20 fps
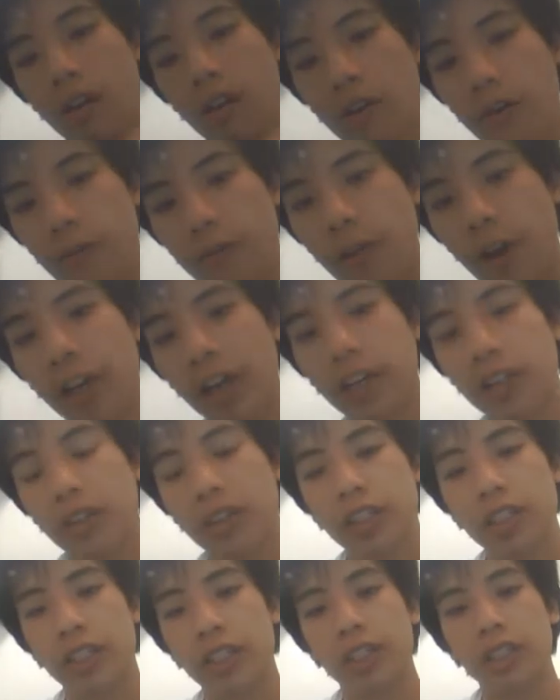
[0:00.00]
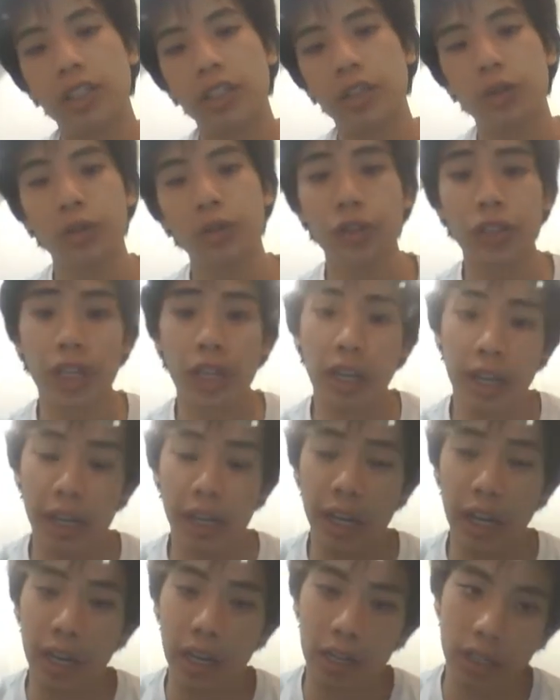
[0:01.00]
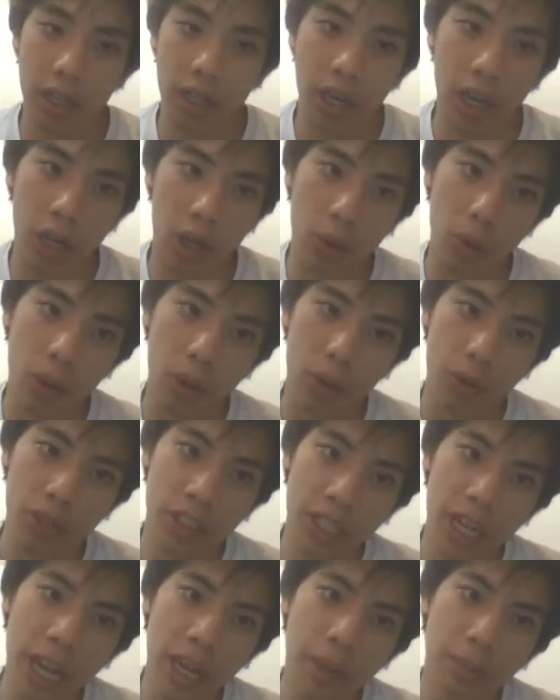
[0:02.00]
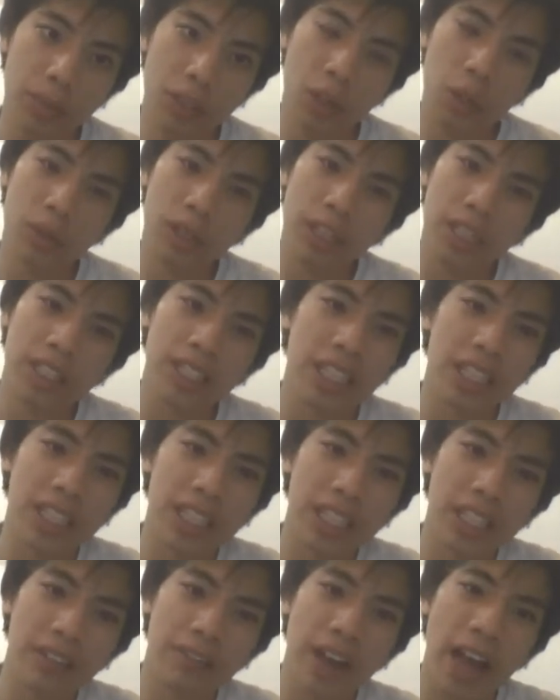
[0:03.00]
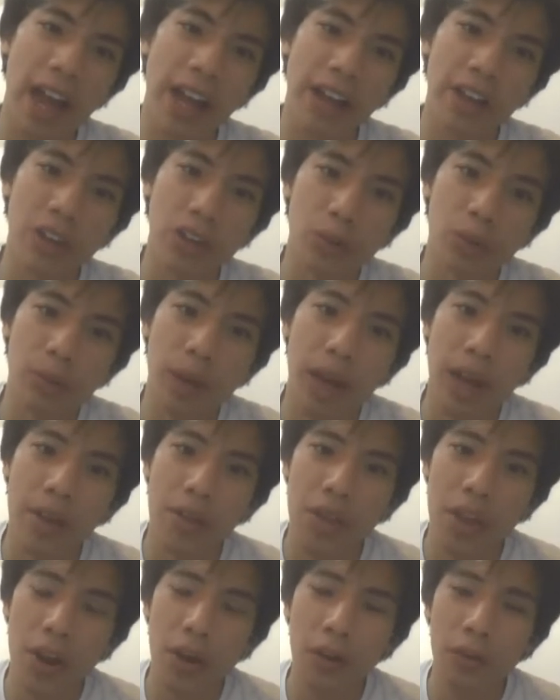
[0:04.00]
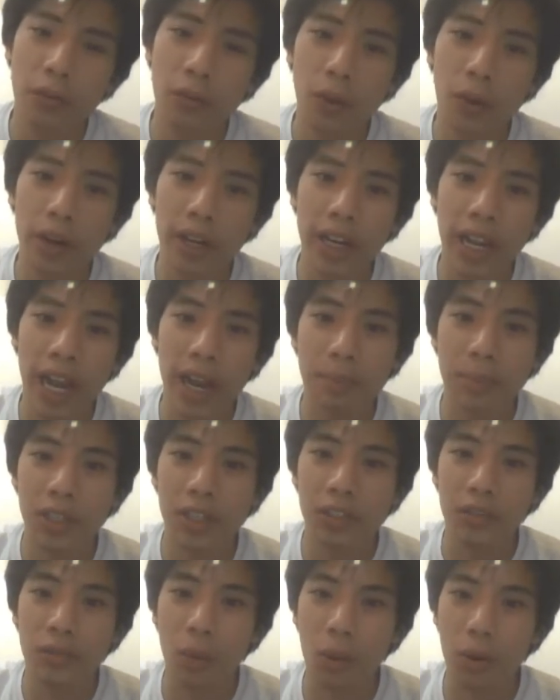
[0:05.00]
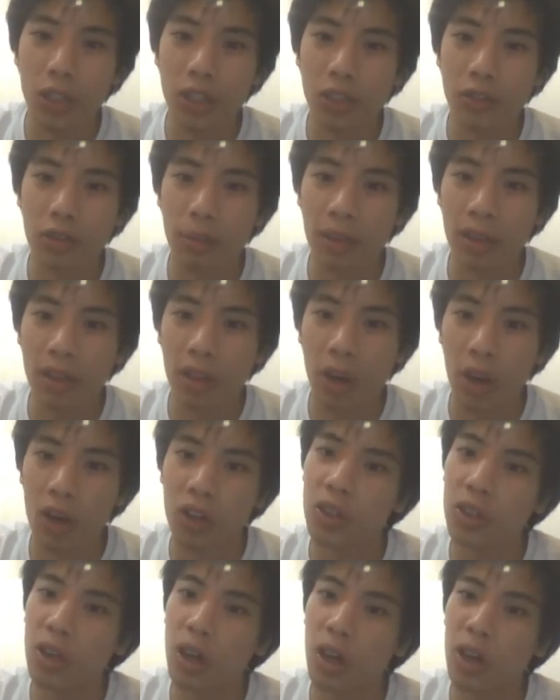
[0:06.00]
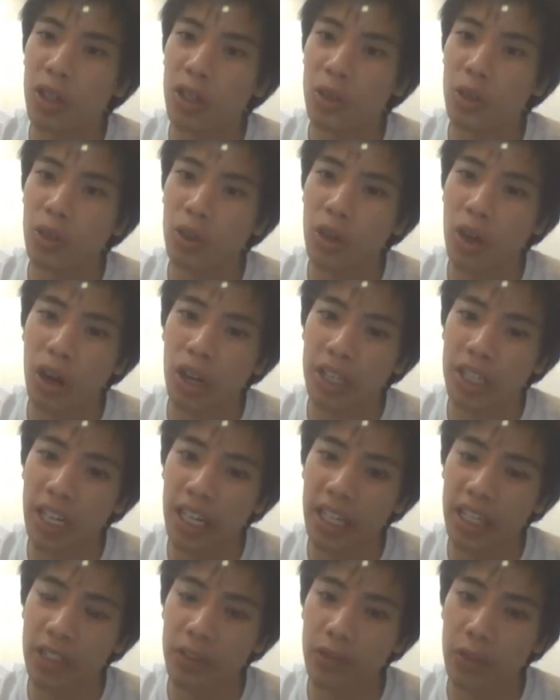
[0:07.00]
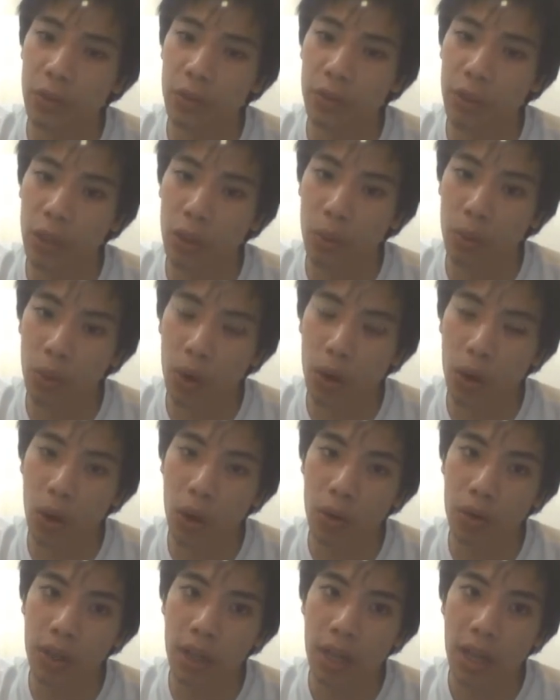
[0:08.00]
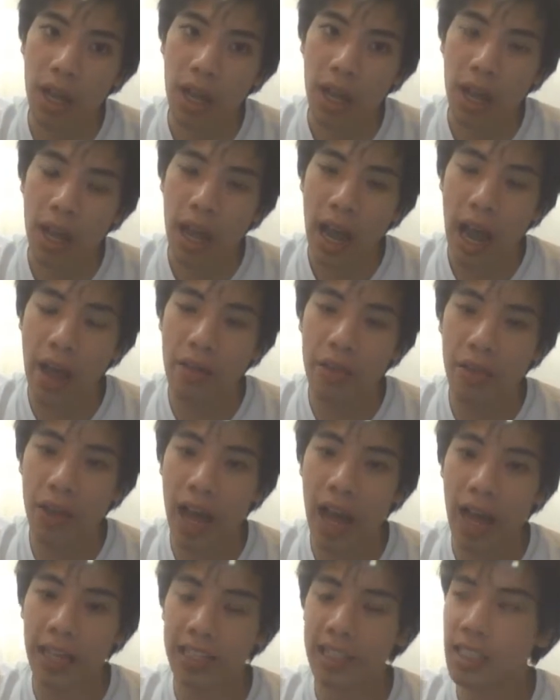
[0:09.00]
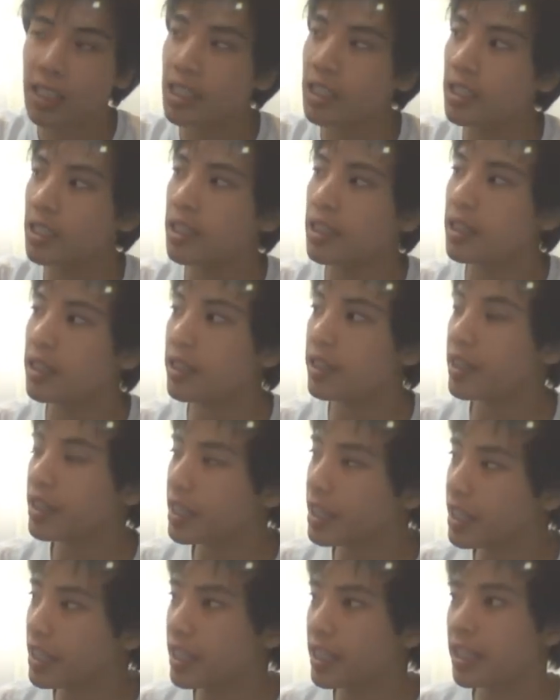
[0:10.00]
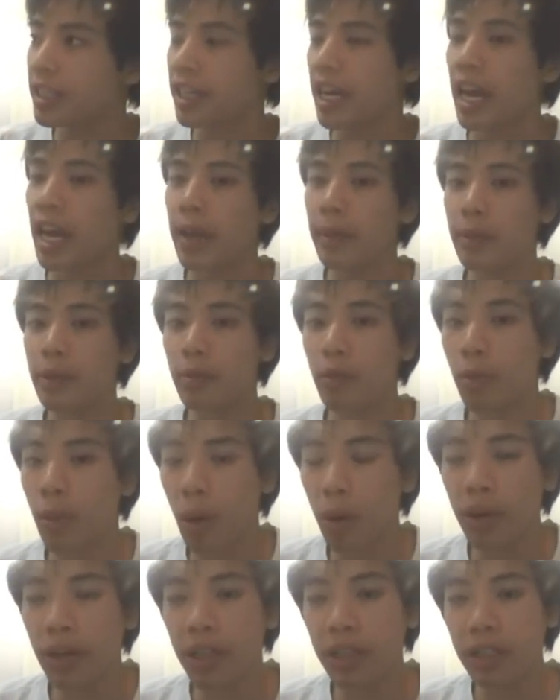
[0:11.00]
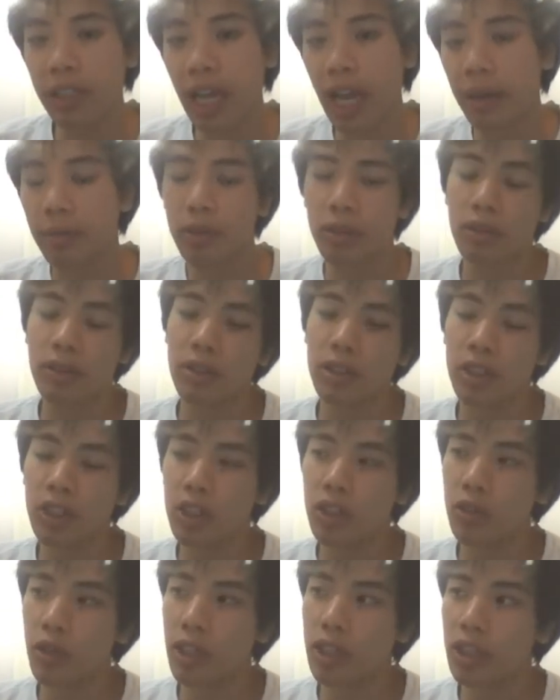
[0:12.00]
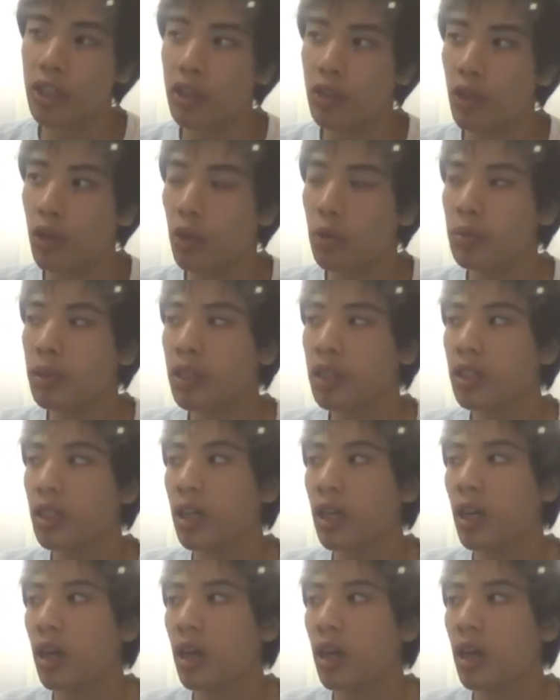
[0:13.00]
Finally, you say, and I quote, "Games don't exist in a vacuum, and therefore can't be divorced from the larger cultural context of the real world, and that these games promoting damsel in distress tropes